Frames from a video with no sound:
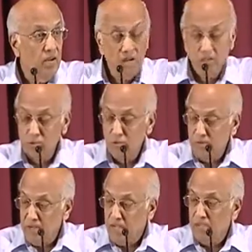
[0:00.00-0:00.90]
God
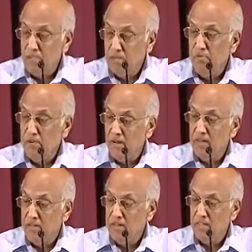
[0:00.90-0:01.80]
supernaturally
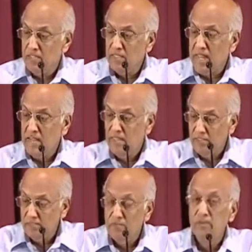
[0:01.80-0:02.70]
protected their
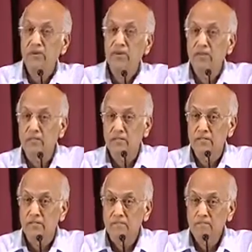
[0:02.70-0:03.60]
sandals for 40
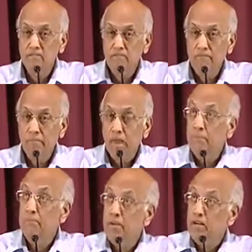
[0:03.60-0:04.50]
years.
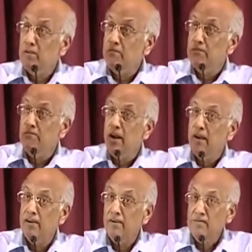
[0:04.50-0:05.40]
A pillar of
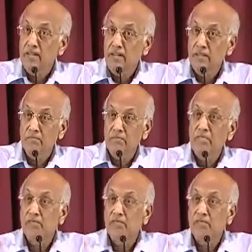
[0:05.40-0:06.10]
fire to lead them.